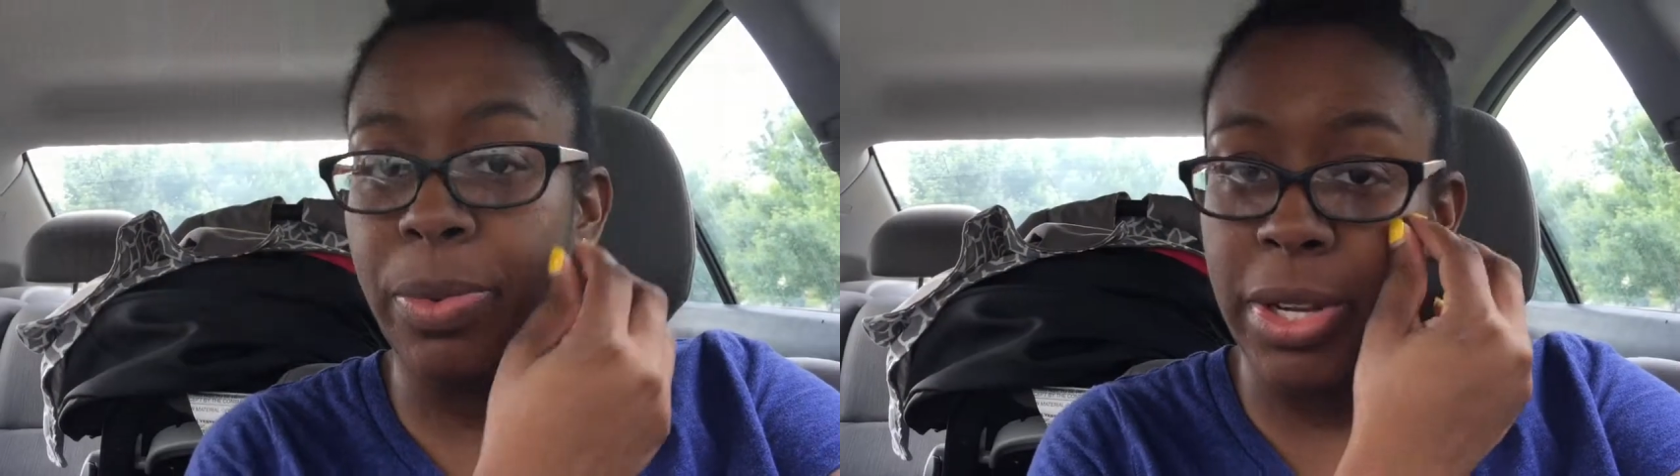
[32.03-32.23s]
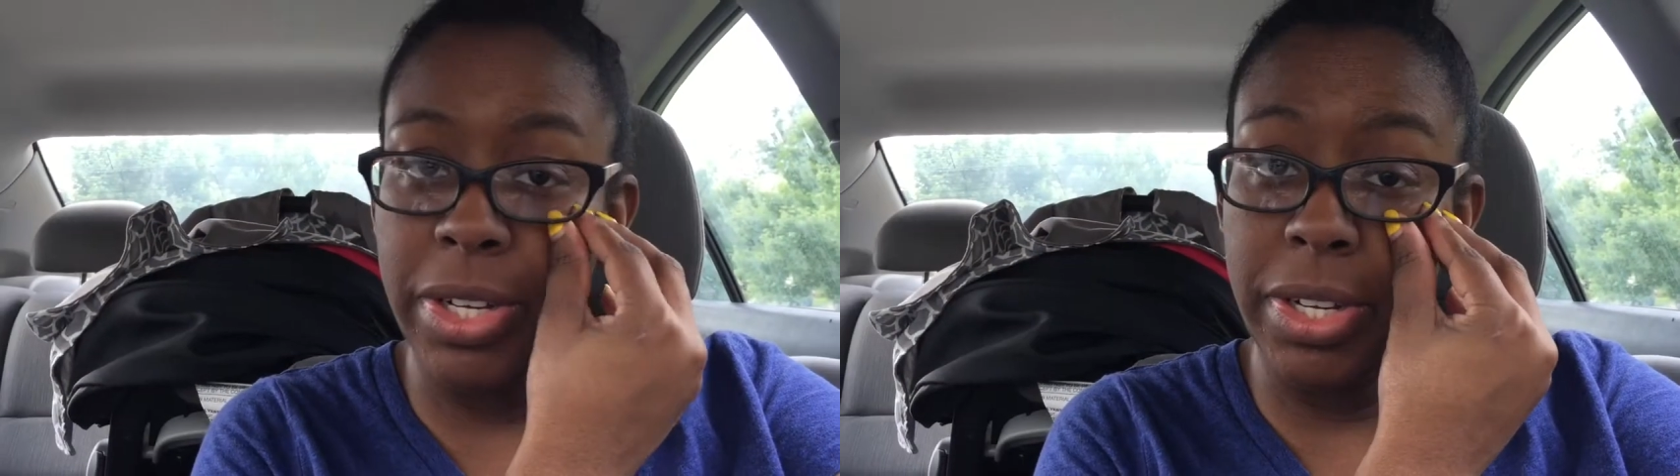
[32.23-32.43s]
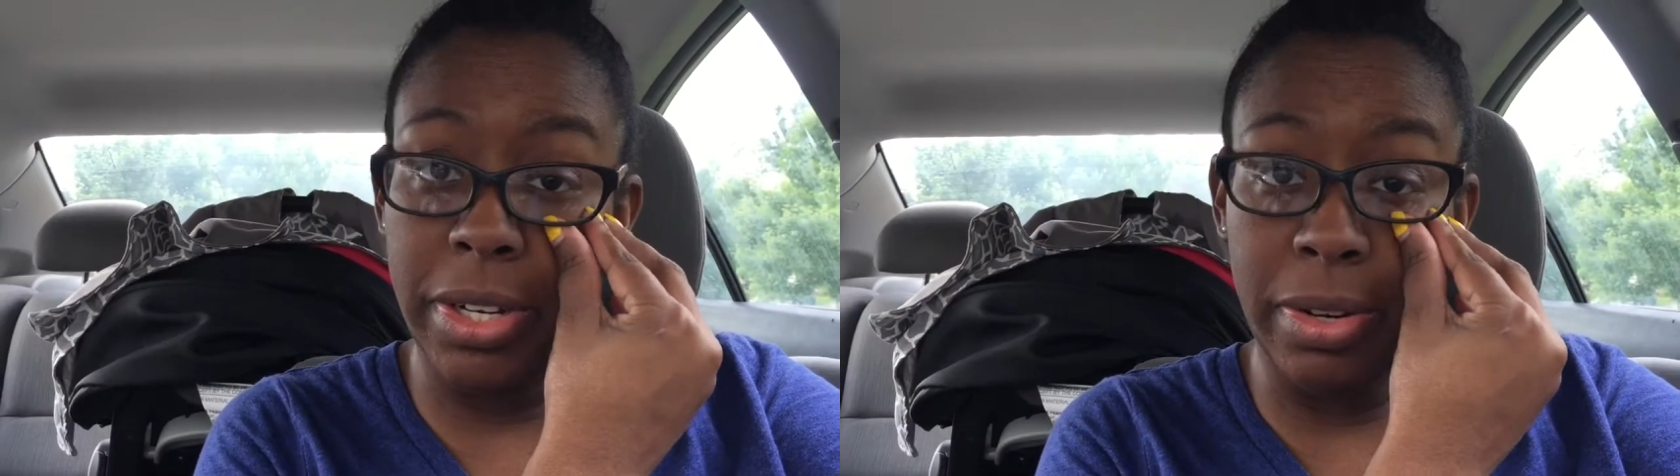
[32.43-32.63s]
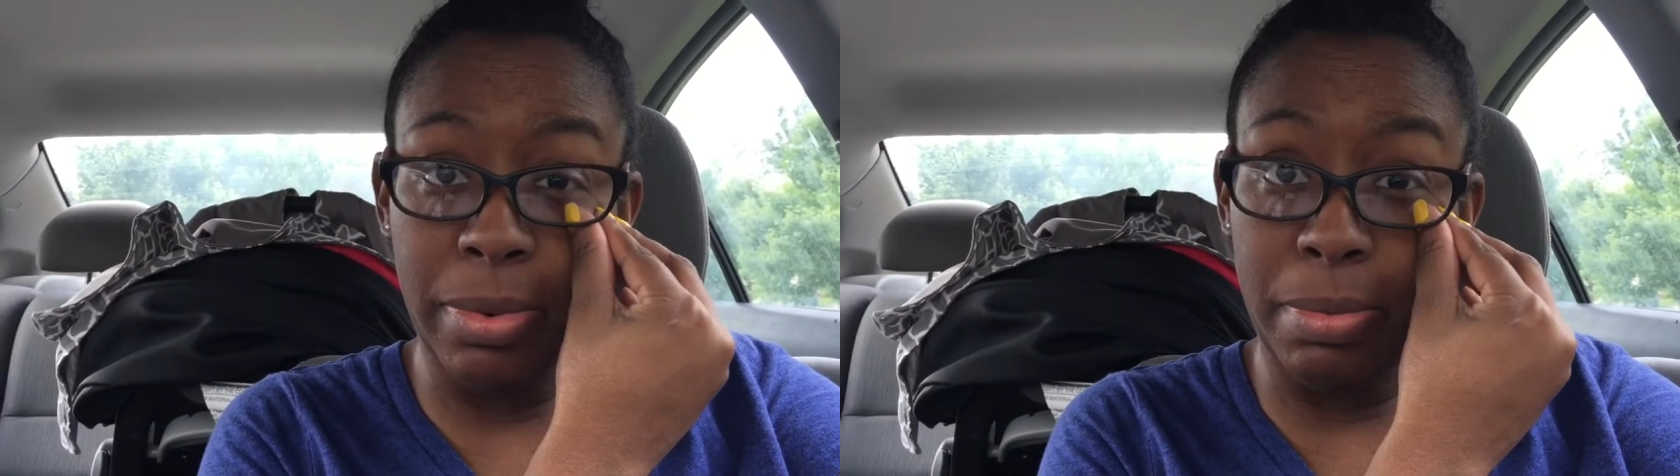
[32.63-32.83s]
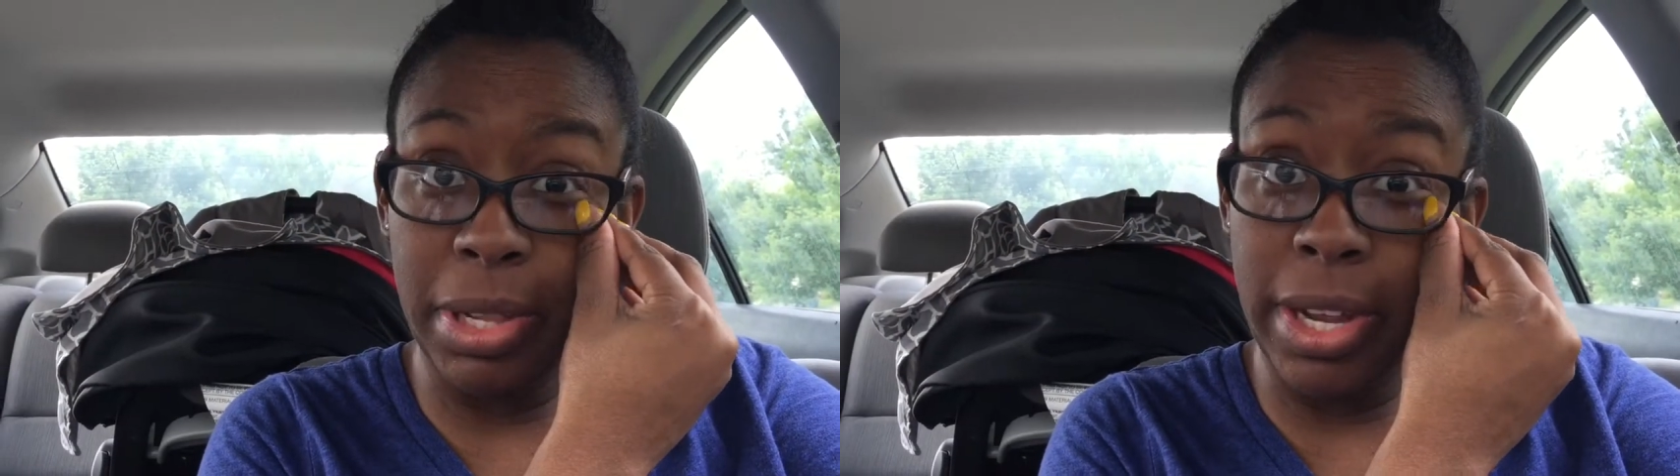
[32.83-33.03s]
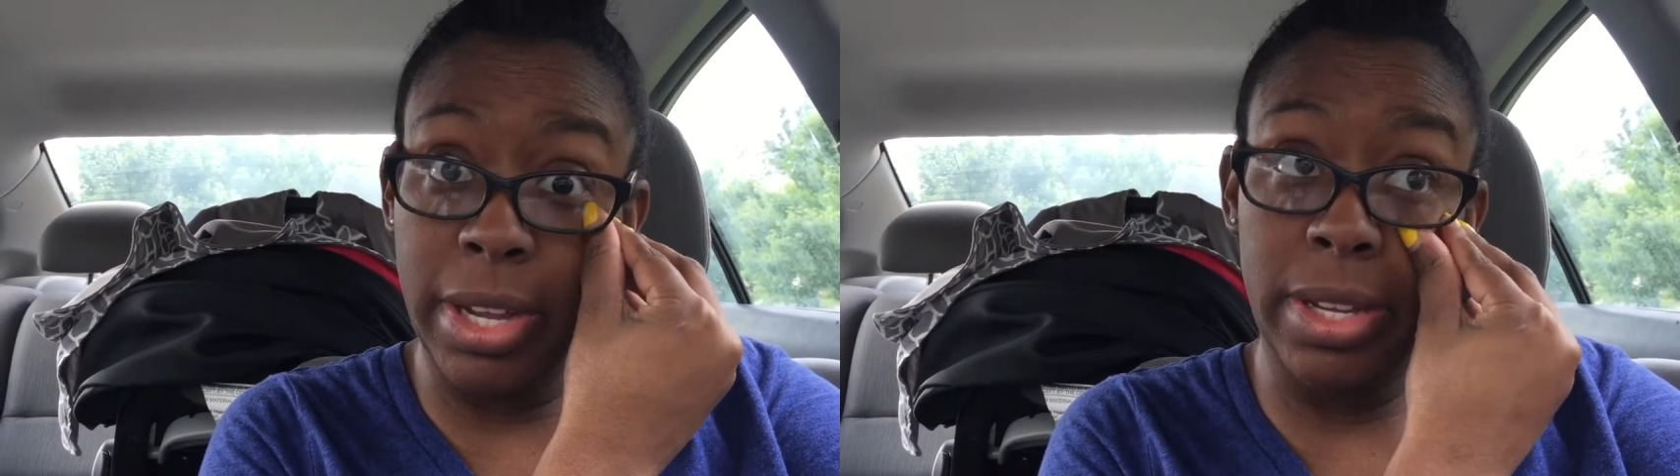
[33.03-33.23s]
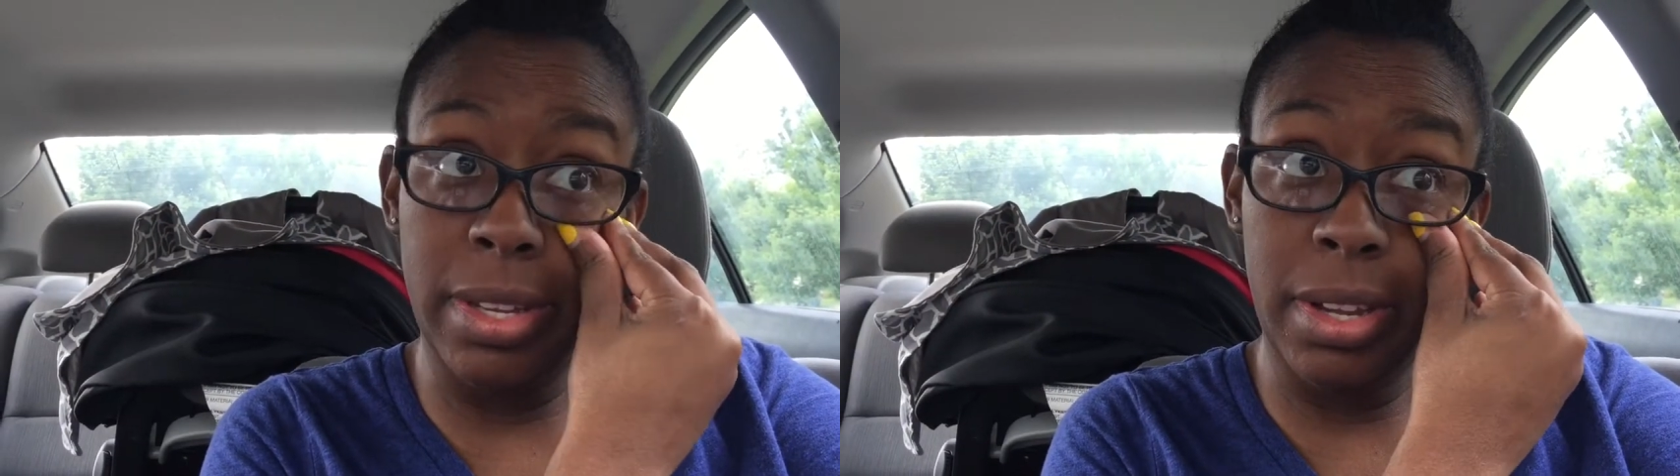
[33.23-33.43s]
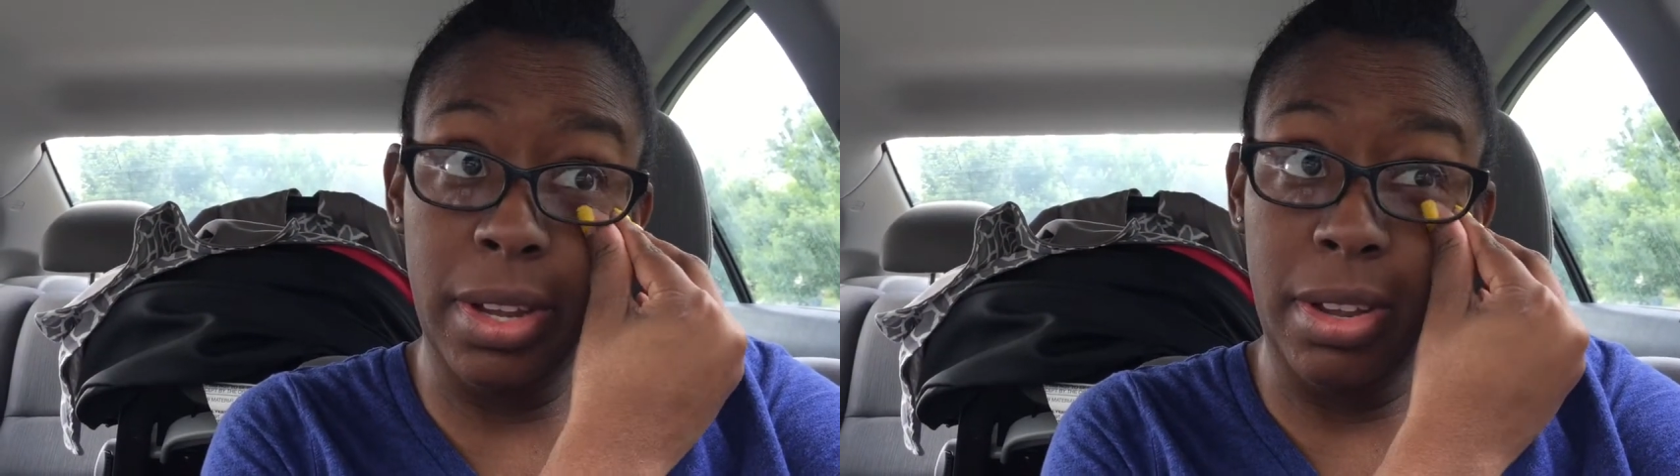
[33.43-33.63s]
the windshield
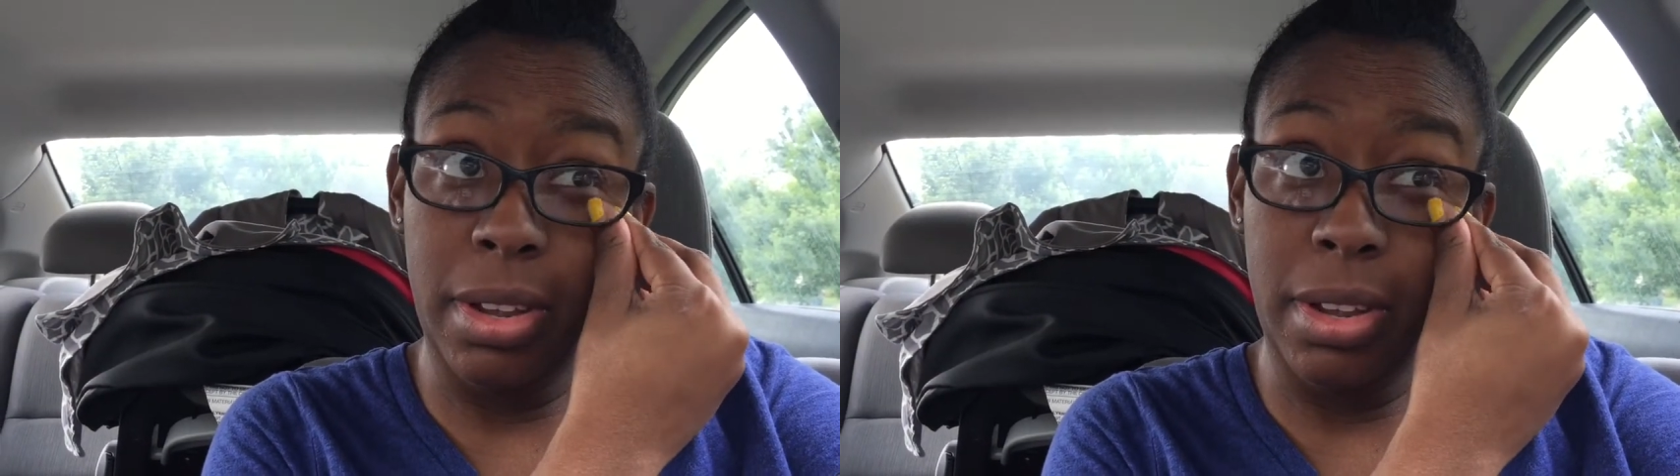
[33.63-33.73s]
replaced